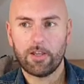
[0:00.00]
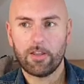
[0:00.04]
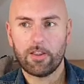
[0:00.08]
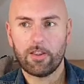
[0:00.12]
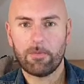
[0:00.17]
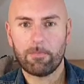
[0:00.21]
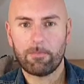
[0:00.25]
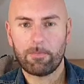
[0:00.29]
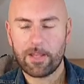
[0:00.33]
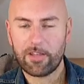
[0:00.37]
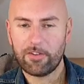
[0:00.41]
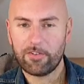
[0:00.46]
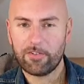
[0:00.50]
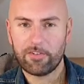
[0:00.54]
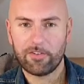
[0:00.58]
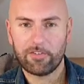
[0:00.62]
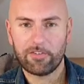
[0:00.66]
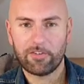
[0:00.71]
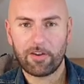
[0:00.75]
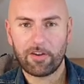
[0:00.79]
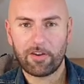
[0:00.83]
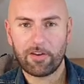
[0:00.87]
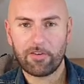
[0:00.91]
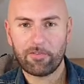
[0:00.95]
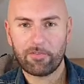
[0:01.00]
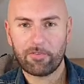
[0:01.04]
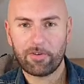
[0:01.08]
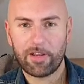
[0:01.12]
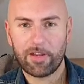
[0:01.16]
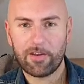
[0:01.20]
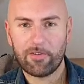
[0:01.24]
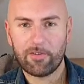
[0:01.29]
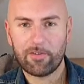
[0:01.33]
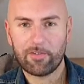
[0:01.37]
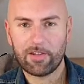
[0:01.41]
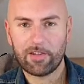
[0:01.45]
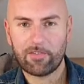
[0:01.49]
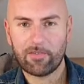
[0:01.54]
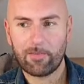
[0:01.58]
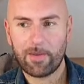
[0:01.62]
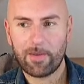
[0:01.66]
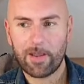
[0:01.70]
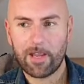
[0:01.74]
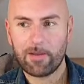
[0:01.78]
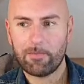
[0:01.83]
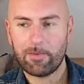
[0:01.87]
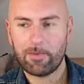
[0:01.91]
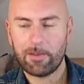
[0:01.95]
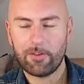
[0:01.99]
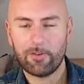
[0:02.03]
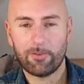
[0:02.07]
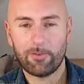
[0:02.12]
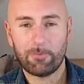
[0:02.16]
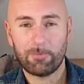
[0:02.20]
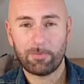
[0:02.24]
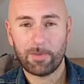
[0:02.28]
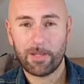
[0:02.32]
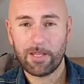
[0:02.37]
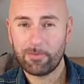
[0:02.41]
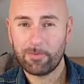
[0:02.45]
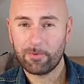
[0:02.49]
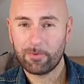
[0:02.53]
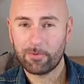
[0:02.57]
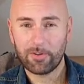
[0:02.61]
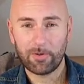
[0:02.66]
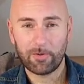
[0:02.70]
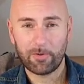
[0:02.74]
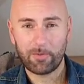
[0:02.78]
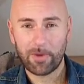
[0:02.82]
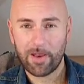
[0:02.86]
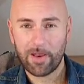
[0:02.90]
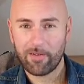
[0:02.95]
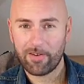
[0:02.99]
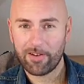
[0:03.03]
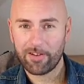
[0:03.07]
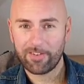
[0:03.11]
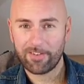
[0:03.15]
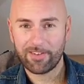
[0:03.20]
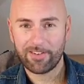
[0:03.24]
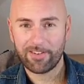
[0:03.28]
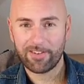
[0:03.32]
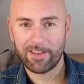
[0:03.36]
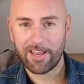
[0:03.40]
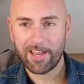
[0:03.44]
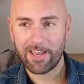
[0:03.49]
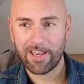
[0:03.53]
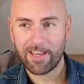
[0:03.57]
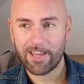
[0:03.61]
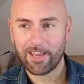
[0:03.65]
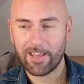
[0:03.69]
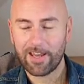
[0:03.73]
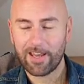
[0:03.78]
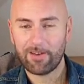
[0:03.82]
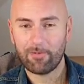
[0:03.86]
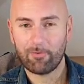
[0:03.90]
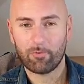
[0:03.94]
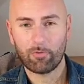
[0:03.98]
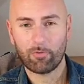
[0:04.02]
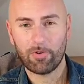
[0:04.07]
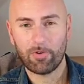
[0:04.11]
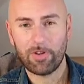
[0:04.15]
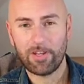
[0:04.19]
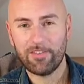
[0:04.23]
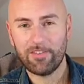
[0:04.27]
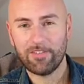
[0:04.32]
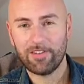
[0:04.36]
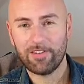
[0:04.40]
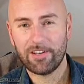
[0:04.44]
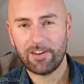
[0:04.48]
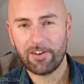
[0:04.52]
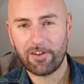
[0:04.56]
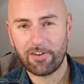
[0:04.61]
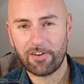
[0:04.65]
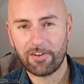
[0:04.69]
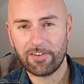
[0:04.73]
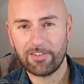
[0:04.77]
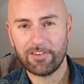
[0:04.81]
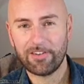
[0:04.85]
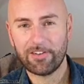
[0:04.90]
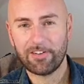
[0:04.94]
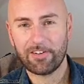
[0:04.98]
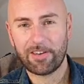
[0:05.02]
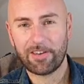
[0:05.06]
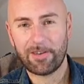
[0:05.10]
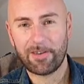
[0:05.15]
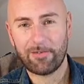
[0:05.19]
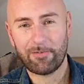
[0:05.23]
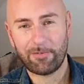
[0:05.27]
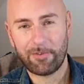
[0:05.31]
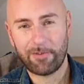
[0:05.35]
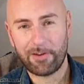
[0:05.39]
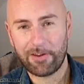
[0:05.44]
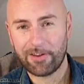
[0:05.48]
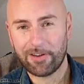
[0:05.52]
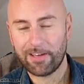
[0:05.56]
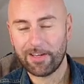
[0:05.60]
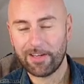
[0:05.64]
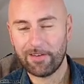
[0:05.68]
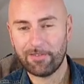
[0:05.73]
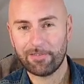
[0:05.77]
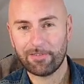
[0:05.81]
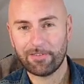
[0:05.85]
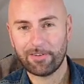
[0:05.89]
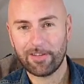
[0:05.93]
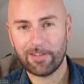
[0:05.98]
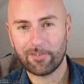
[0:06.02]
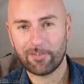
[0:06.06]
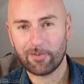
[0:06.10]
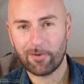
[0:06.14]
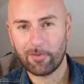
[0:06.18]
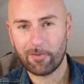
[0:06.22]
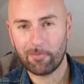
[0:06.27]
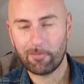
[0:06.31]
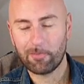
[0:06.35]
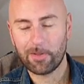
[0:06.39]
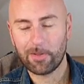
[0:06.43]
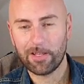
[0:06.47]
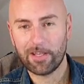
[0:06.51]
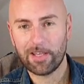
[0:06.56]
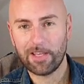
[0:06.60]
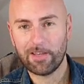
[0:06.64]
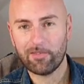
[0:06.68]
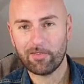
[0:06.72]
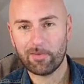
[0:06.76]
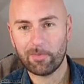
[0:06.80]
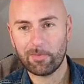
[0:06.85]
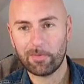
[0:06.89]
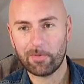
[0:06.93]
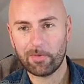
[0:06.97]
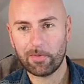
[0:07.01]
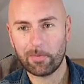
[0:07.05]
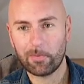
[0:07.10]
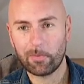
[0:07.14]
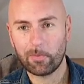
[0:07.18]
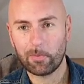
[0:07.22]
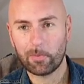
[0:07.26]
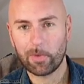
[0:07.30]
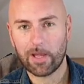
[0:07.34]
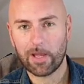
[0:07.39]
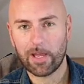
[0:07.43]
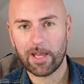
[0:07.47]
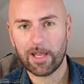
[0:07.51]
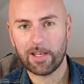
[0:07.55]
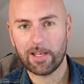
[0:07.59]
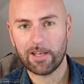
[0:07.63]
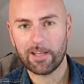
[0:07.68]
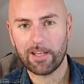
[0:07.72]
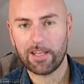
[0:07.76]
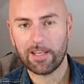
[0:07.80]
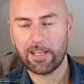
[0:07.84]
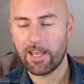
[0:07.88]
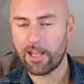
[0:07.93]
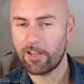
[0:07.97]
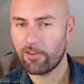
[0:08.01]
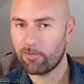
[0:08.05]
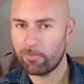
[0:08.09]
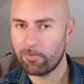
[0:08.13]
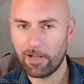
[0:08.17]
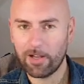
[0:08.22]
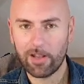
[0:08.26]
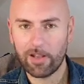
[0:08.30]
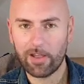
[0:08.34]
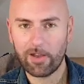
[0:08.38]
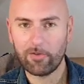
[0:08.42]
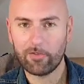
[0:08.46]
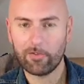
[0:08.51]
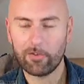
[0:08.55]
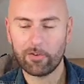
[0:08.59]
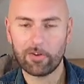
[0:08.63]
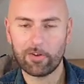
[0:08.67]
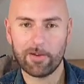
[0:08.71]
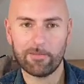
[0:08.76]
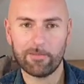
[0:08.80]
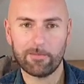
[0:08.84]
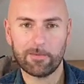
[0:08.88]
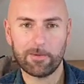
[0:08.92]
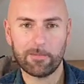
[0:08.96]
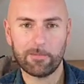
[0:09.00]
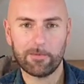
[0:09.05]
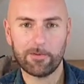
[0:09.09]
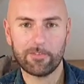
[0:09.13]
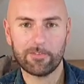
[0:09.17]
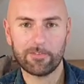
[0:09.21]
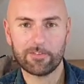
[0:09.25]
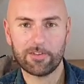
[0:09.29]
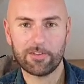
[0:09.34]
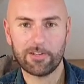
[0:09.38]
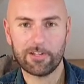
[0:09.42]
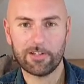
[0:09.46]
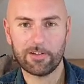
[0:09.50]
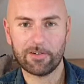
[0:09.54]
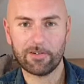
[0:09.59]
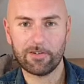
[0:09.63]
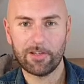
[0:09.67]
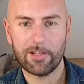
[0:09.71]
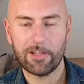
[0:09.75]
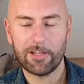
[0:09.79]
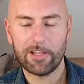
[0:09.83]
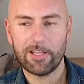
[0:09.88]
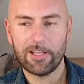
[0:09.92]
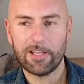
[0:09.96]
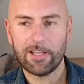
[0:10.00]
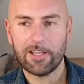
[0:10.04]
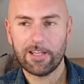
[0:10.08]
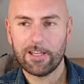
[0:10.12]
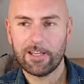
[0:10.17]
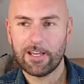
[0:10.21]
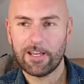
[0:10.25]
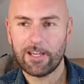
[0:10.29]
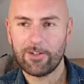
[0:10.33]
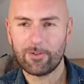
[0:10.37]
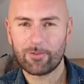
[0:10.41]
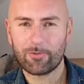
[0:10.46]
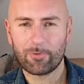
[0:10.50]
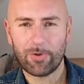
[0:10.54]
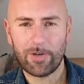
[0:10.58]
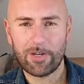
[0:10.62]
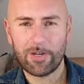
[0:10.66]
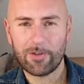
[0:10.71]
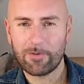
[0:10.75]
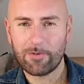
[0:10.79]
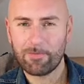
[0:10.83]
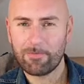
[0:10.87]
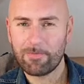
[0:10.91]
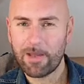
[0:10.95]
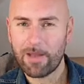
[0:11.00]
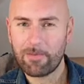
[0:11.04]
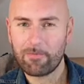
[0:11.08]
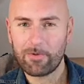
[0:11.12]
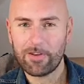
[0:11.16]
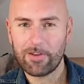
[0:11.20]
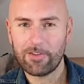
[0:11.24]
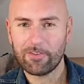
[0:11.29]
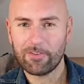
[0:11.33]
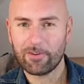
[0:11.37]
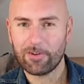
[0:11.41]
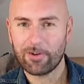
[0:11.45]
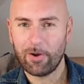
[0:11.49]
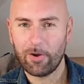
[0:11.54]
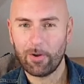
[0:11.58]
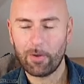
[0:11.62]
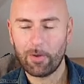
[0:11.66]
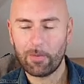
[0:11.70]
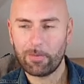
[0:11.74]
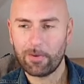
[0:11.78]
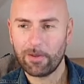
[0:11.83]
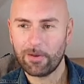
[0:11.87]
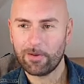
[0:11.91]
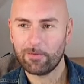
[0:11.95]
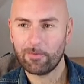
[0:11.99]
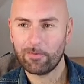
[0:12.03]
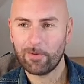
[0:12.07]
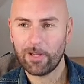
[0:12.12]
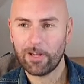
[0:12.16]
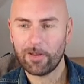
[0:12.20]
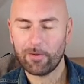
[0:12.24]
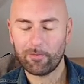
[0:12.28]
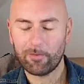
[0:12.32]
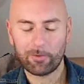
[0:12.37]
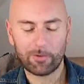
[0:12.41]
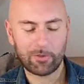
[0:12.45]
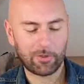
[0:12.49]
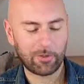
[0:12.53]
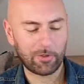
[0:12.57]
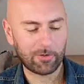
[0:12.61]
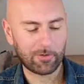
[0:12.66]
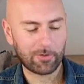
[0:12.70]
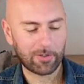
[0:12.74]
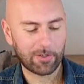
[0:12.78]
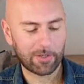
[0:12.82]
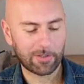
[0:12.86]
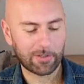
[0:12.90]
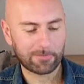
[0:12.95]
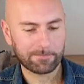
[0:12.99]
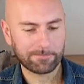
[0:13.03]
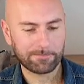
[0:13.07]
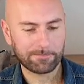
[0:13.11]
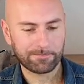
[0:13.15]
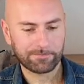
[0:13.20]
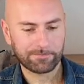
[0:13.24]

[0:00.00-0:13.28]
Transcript: the best designer fragrance ever made, because people still wear it today, and it was released in 1995. It's unbelievable, and it gets me loads of compliments still, and just really good memories of clubbing when I was younger.